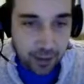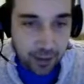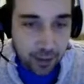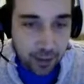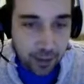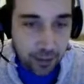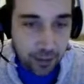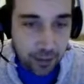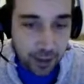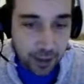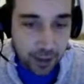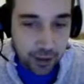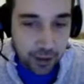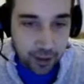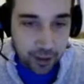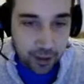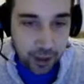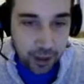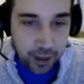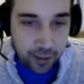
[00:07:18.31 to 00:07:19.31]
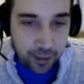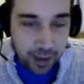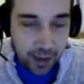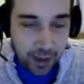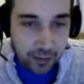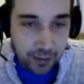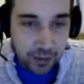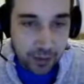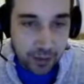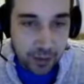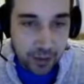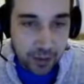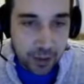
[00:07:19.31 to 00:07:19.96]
I was talking earlier about